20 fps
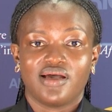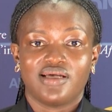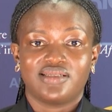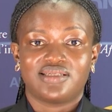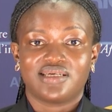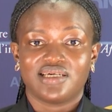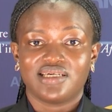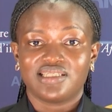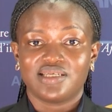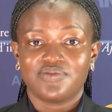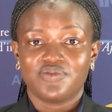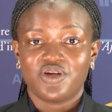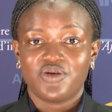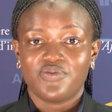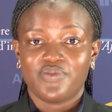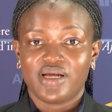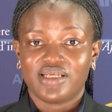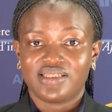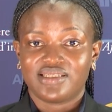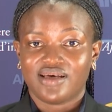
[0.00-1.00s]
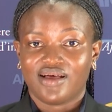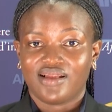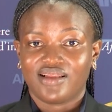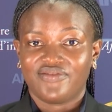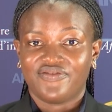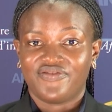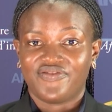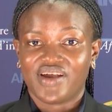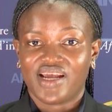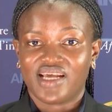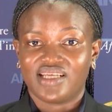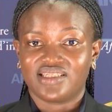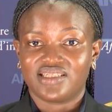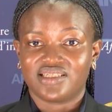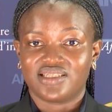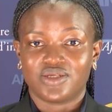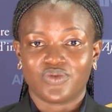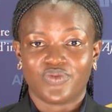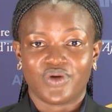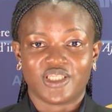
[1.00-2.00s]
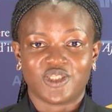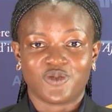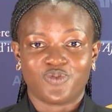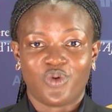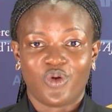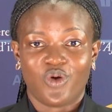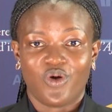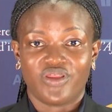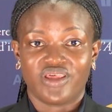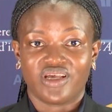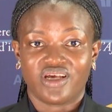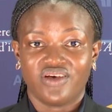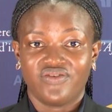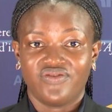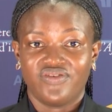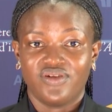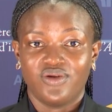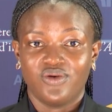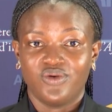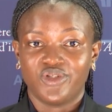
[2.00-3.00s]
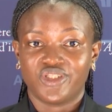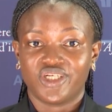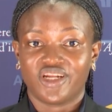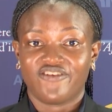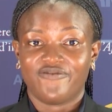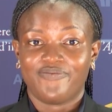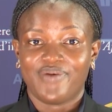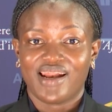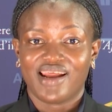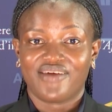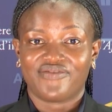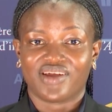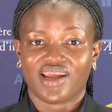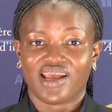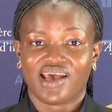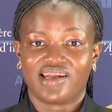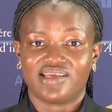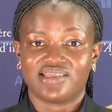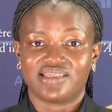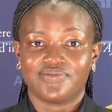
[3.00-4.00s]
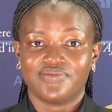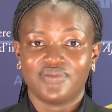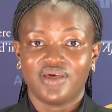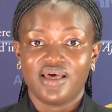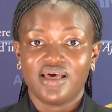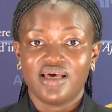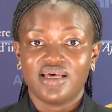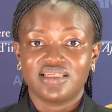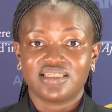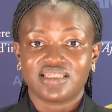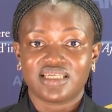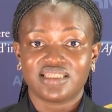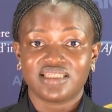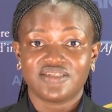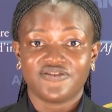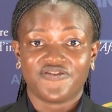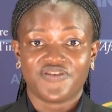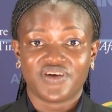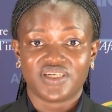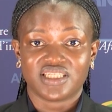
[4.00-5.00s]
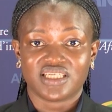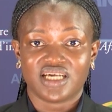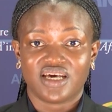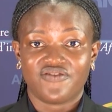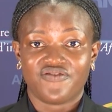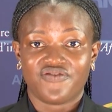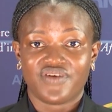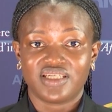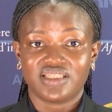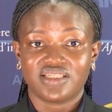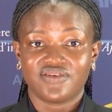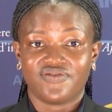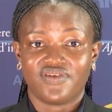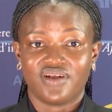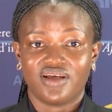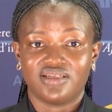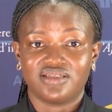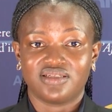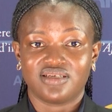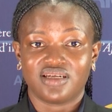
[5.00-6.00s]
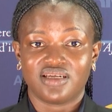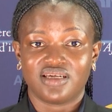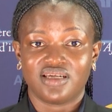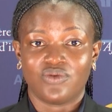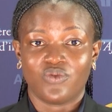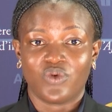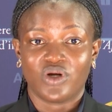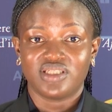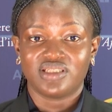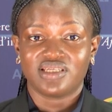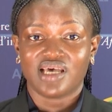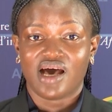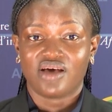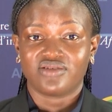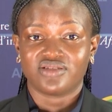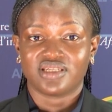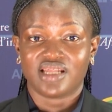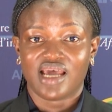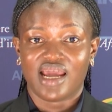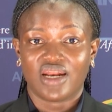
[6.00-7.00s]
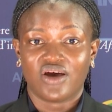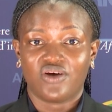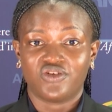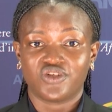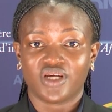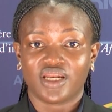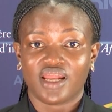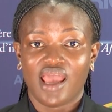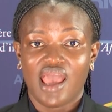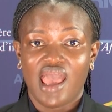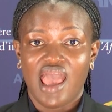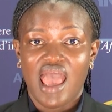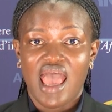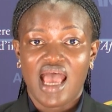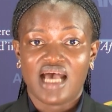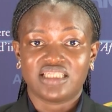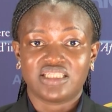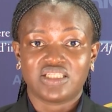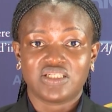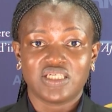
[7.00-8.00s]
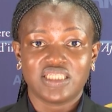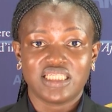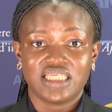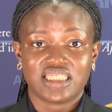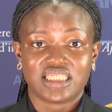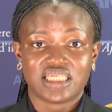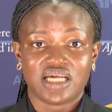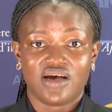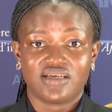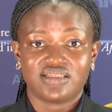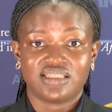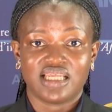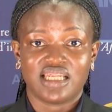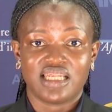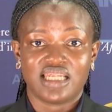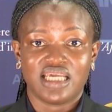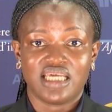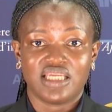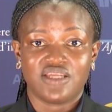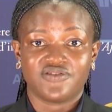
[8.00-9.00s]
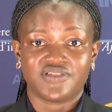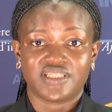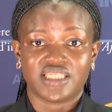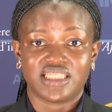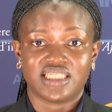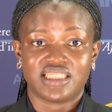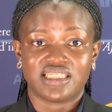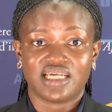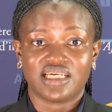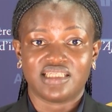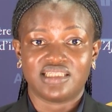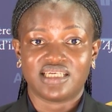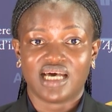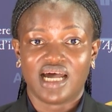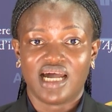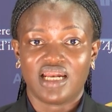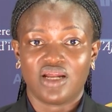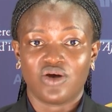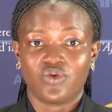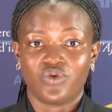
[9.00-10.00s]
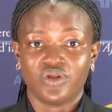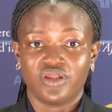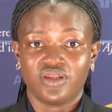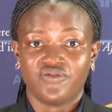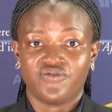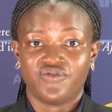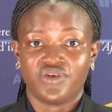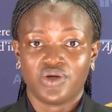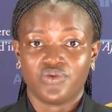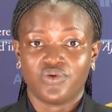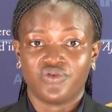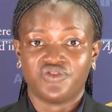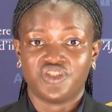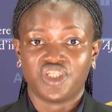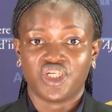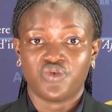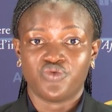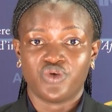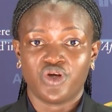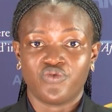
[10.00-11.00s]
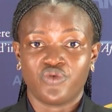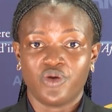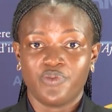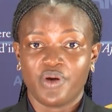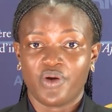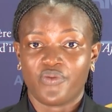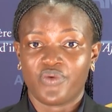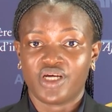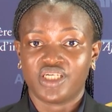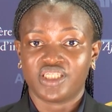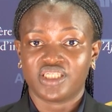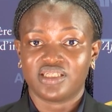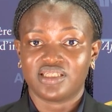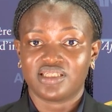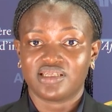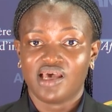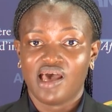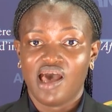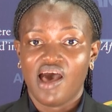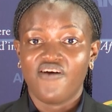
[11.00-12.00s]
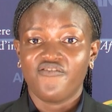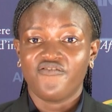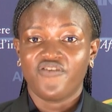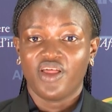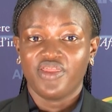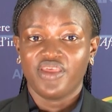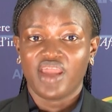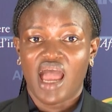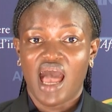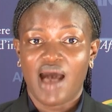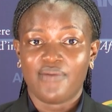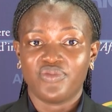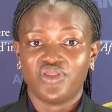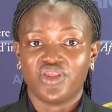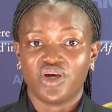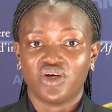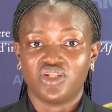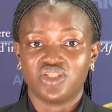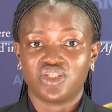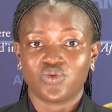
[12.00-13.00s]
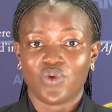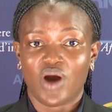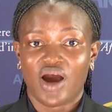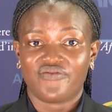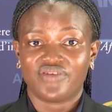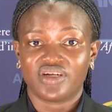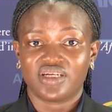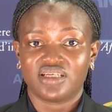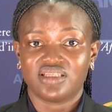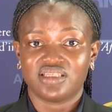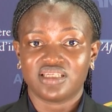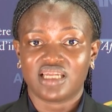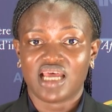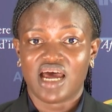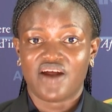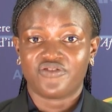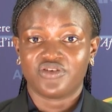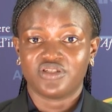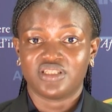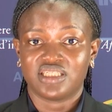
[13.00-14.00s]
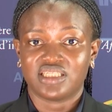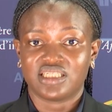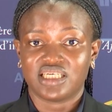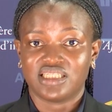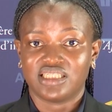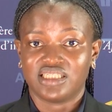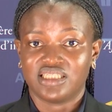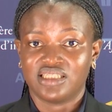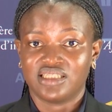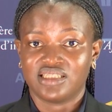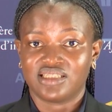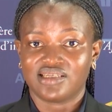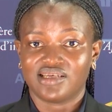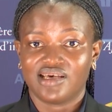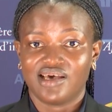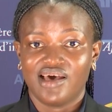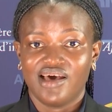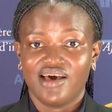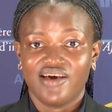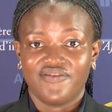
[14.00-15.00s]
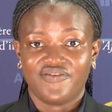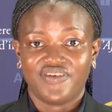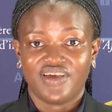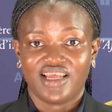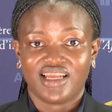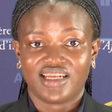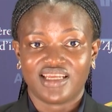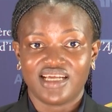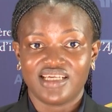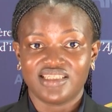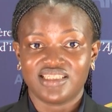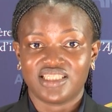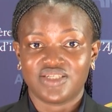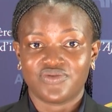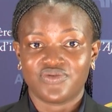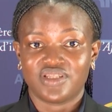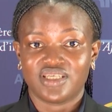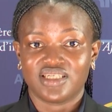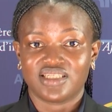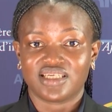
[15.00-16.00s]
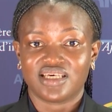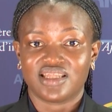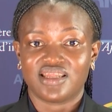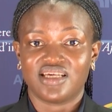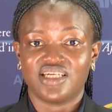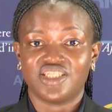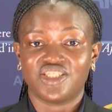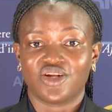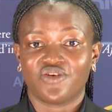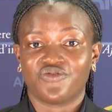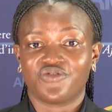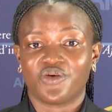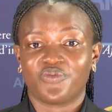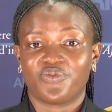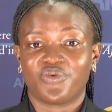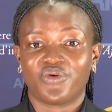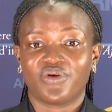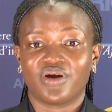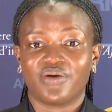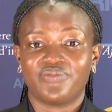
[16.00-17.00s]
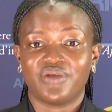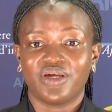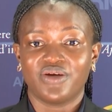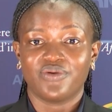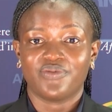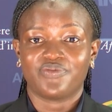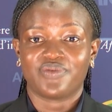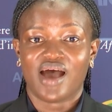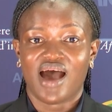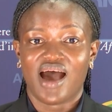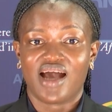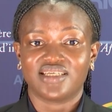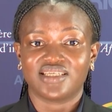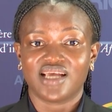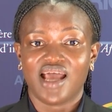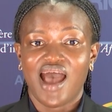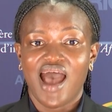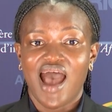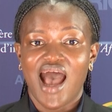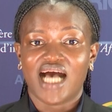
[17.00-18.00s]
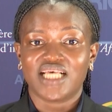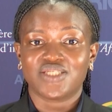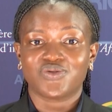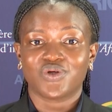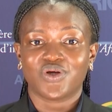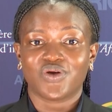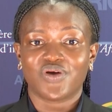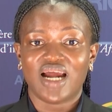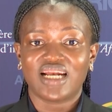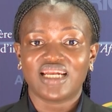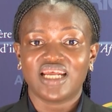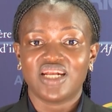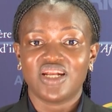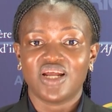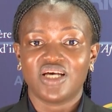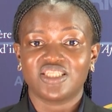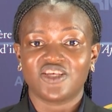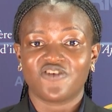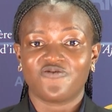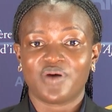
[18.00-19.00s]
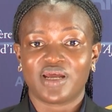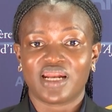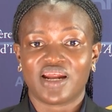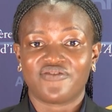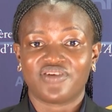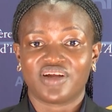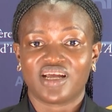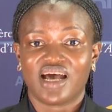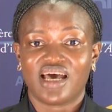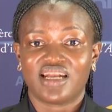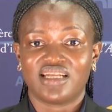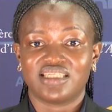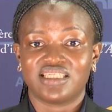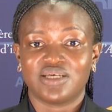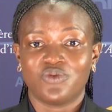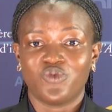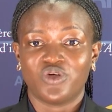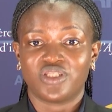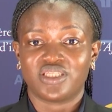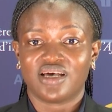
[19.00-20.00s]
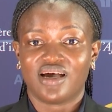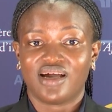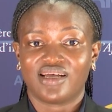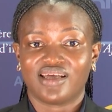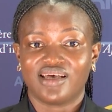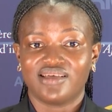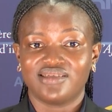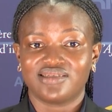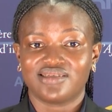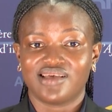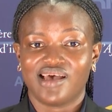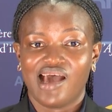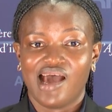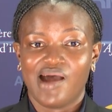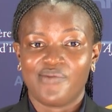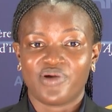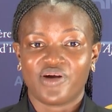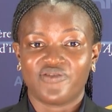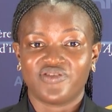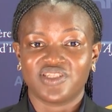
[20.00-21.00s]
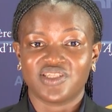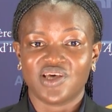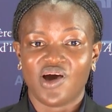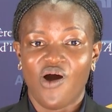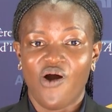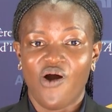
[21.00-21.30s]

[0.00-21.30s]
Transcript: It is a monumental event to explore the evolution of Pan-Africanism since the First Conference of London in 1900 and to discuss the need of sincere dialogue with the view of genuine reparations for the harm done to Africans and Afro-descendants. Feel at ease during this edition of your program Decryptage as we crack the nuts of Pan-Africanism with our guest, Professor